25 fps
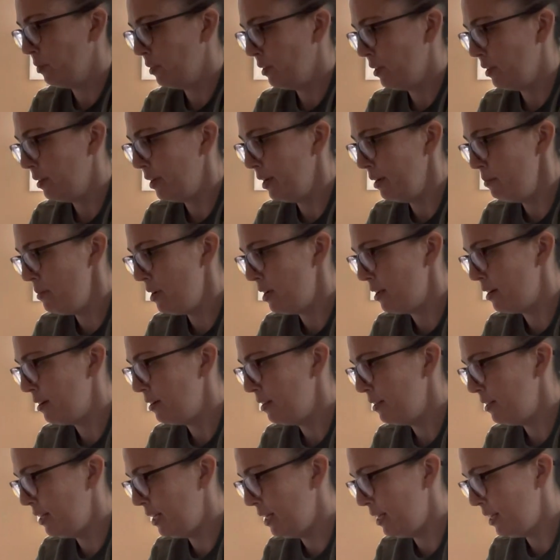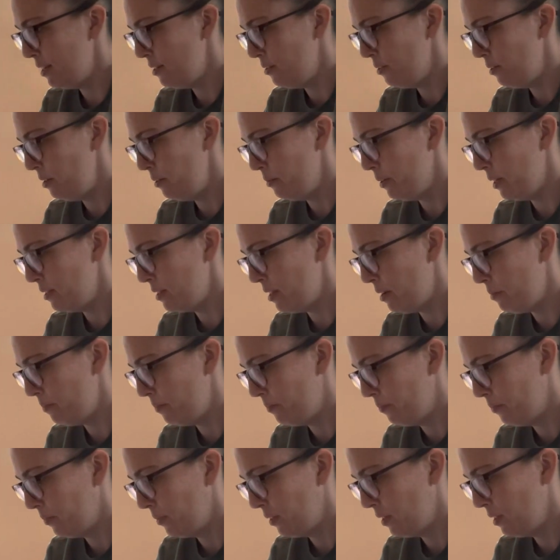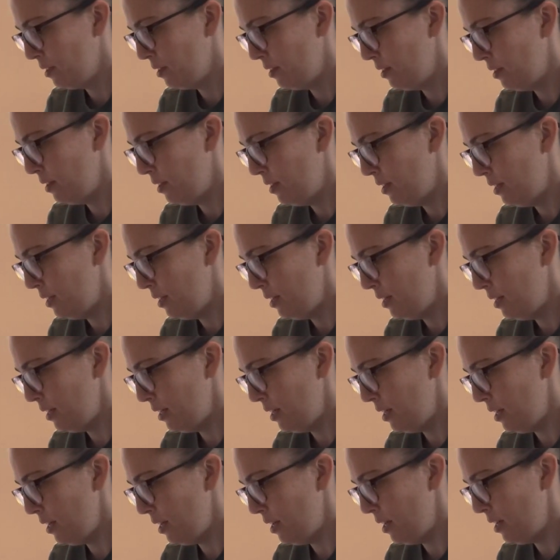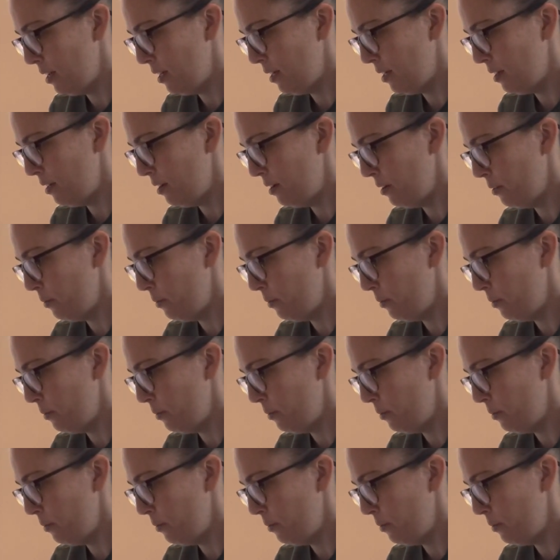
Come on. Yeah, I know you want some. Yeah, there we